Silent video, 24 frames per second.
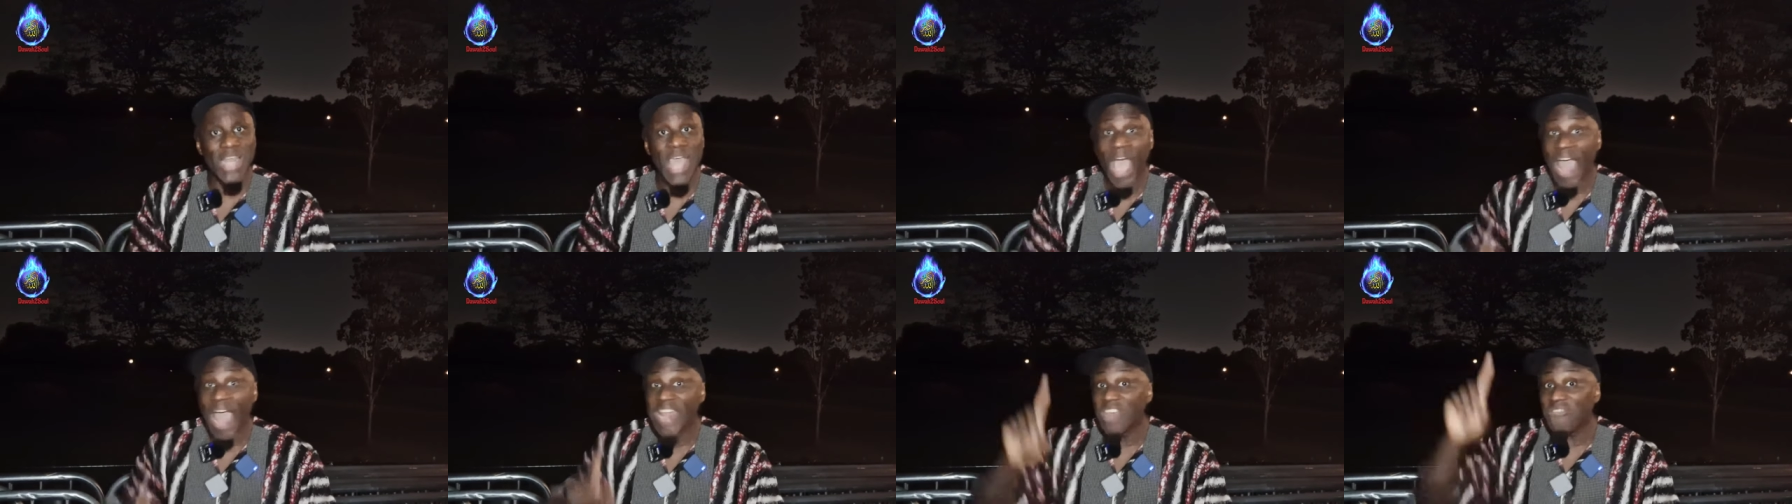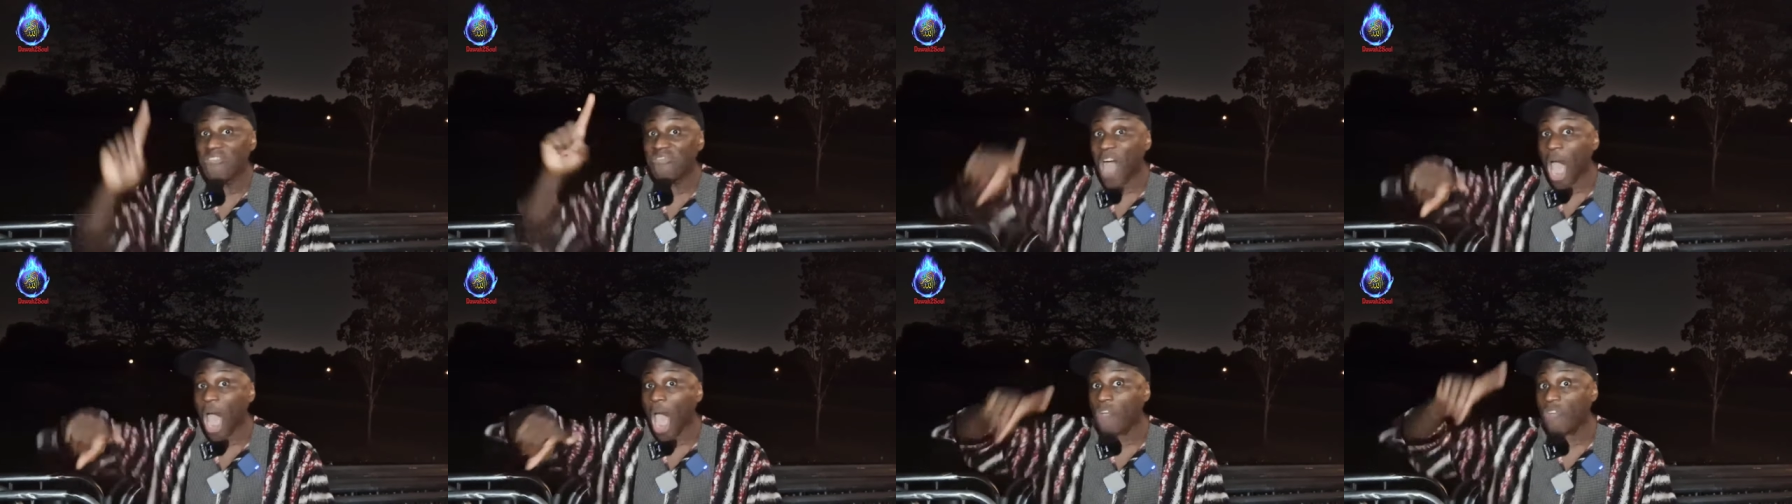the
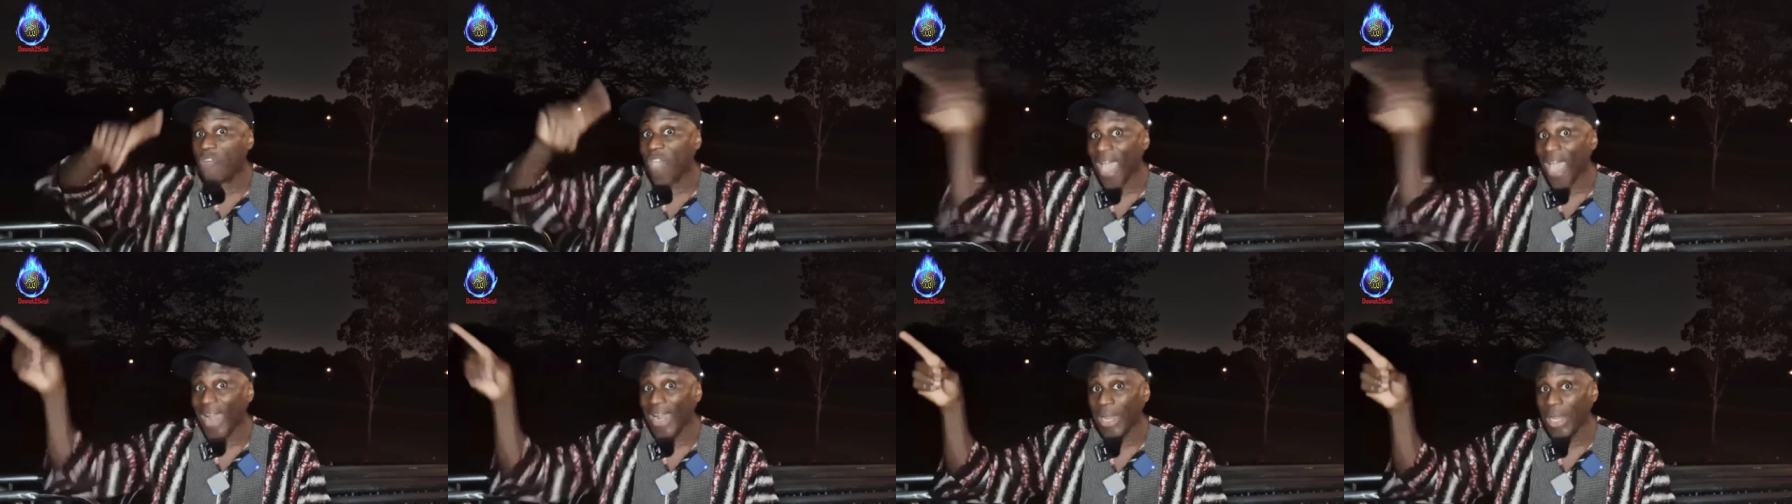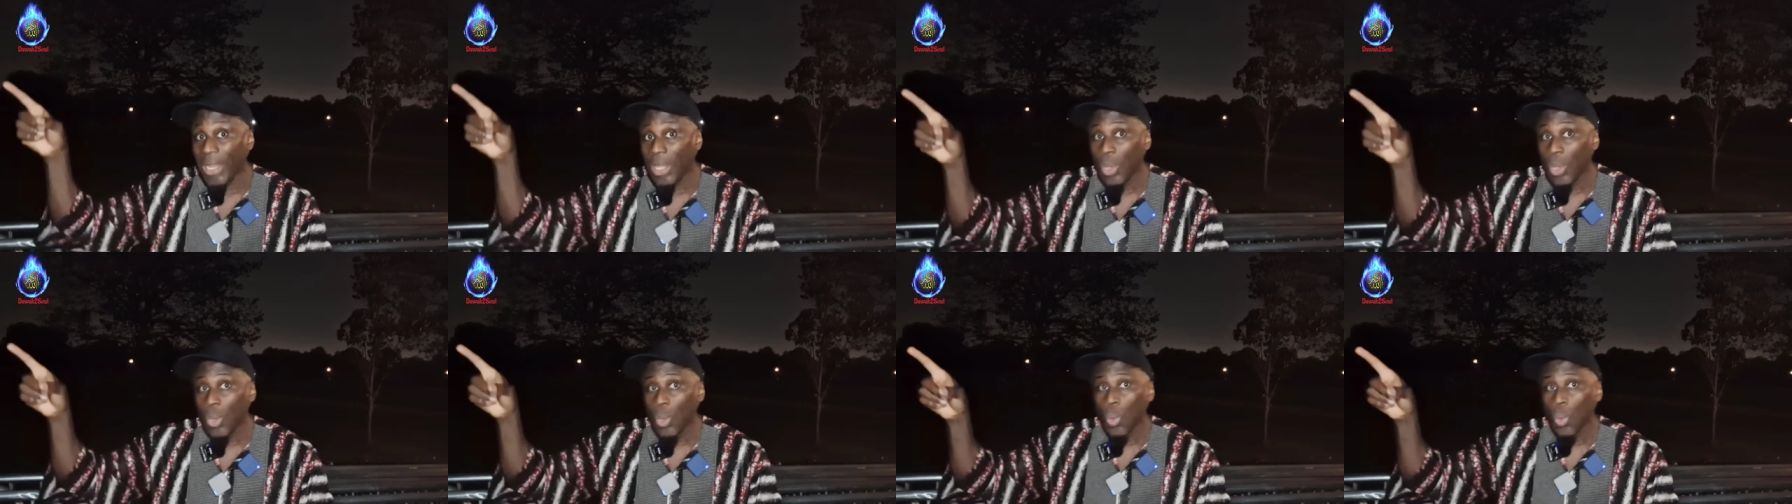fire of hell
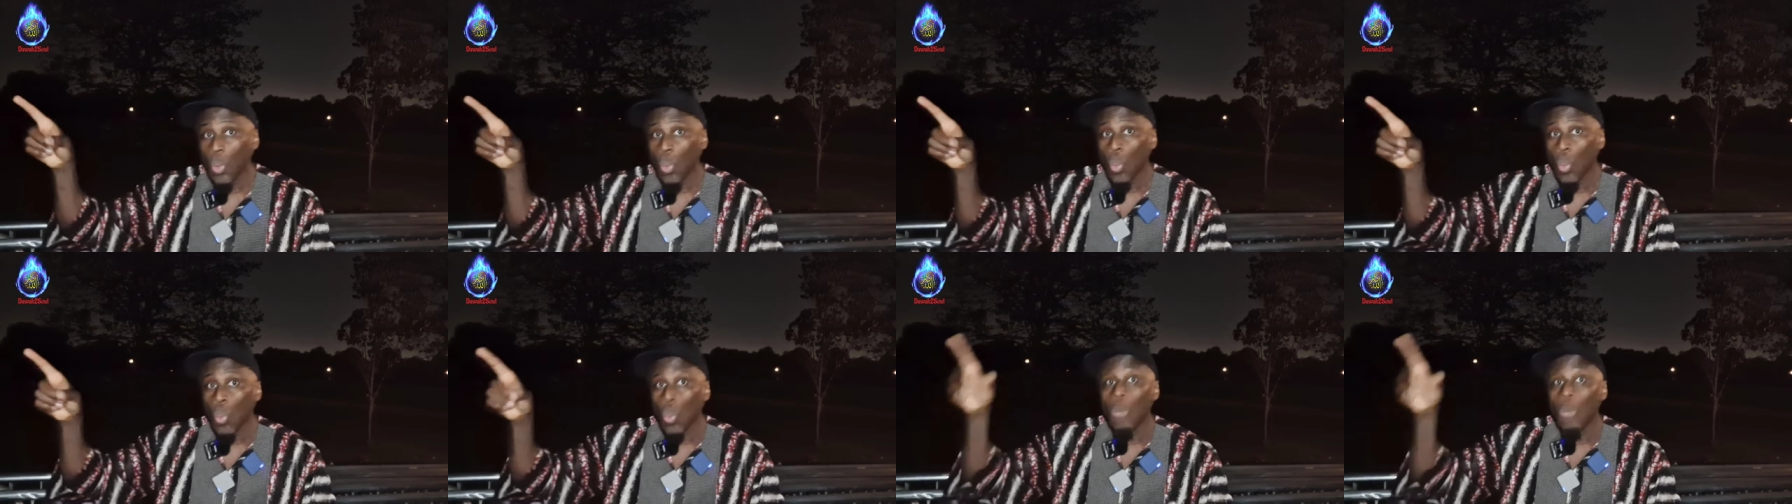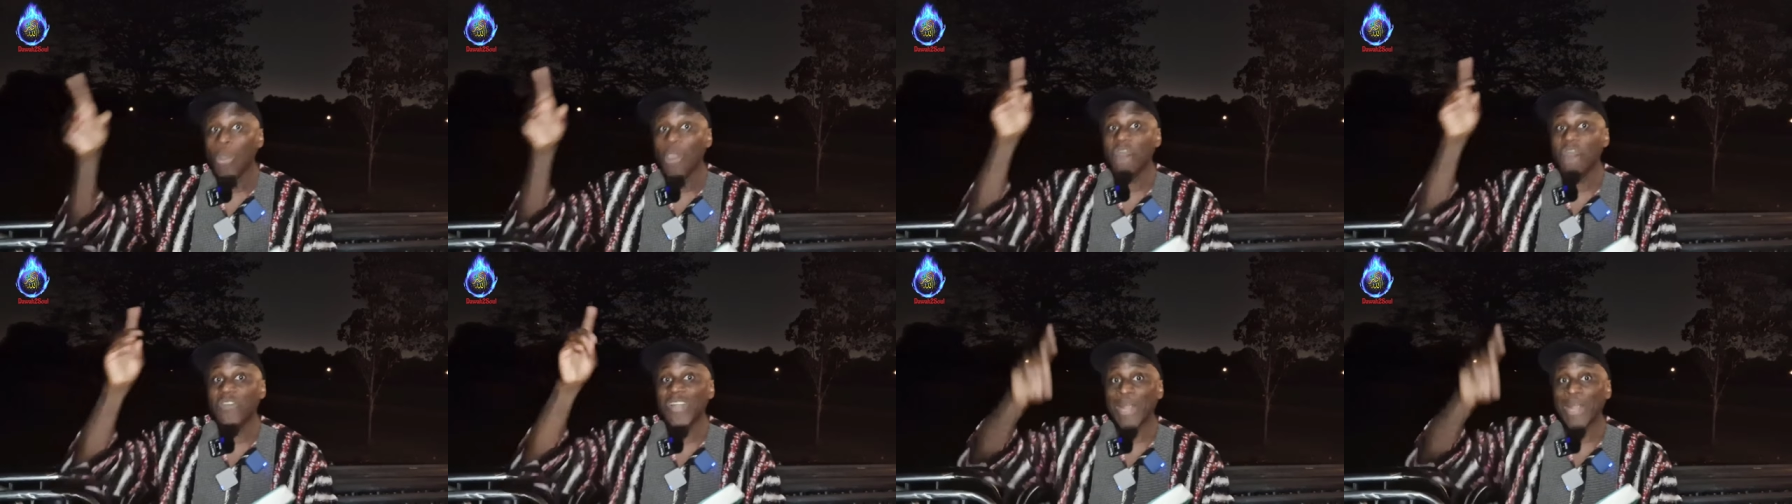will be
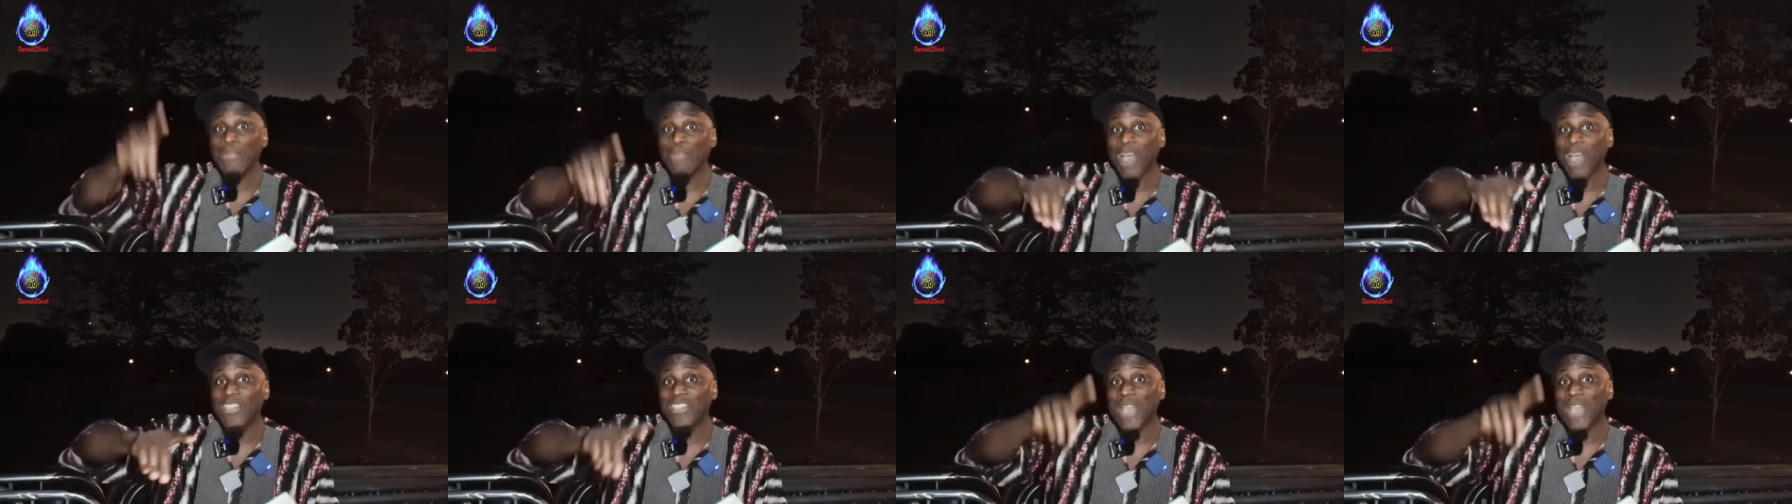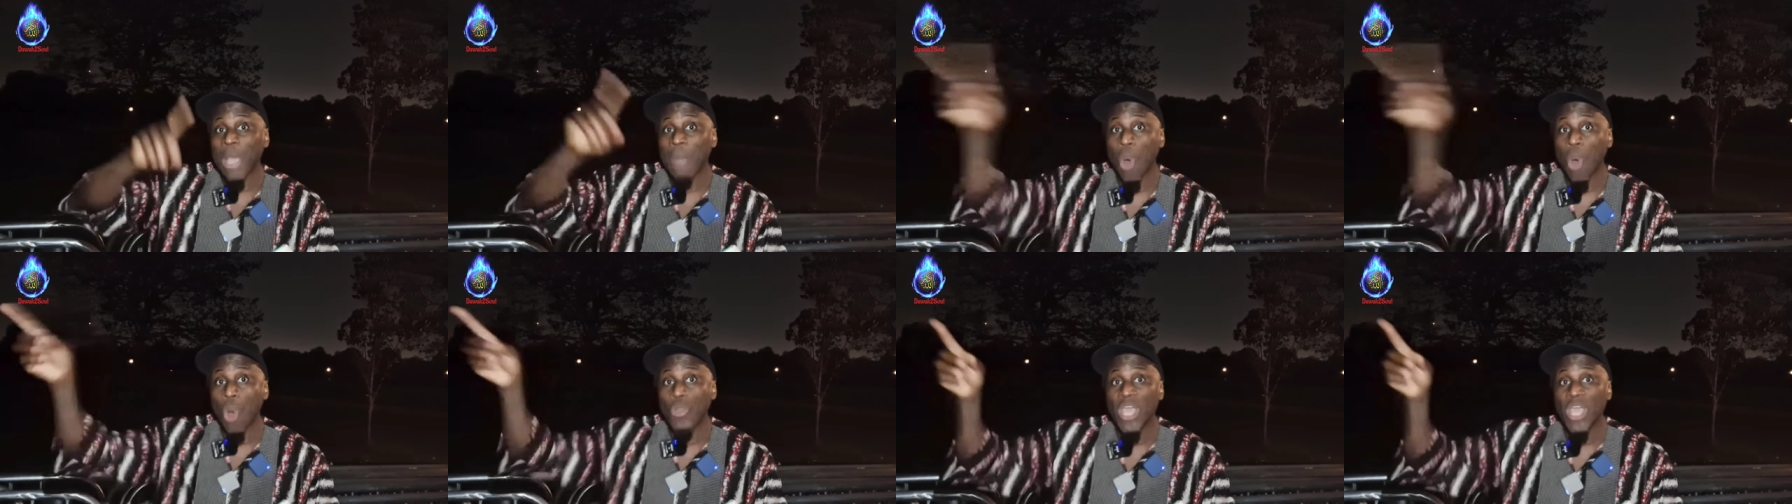for that person
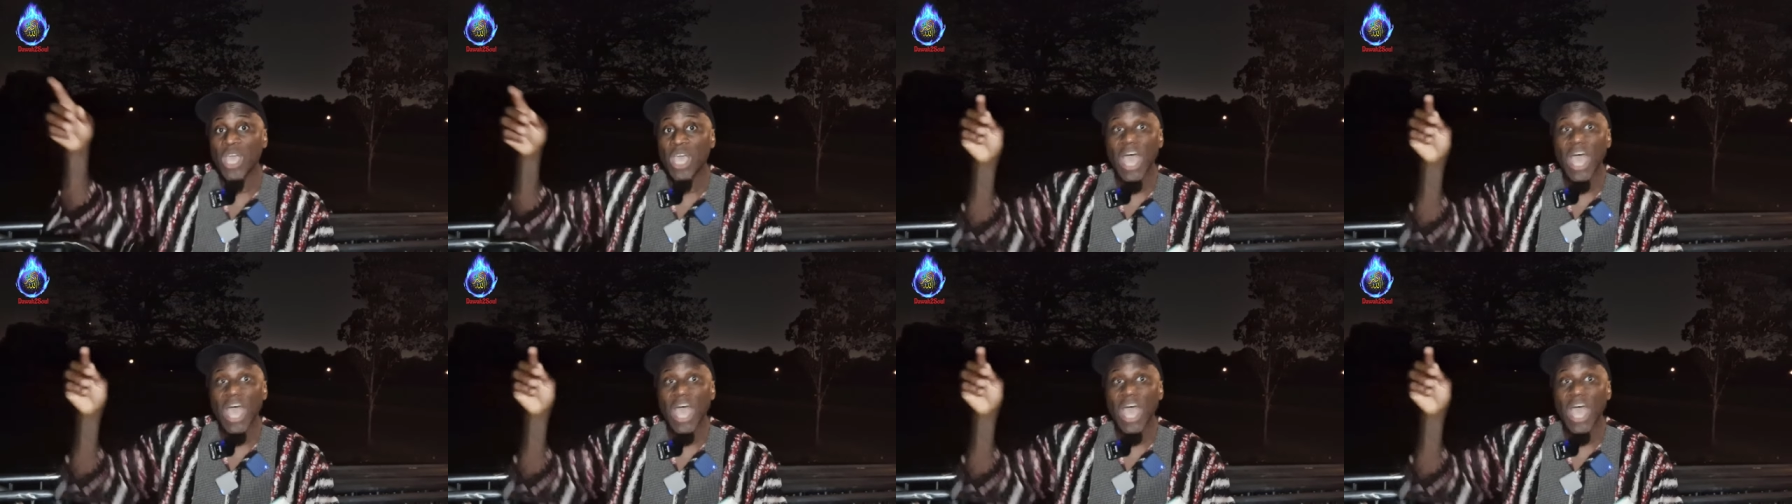abode,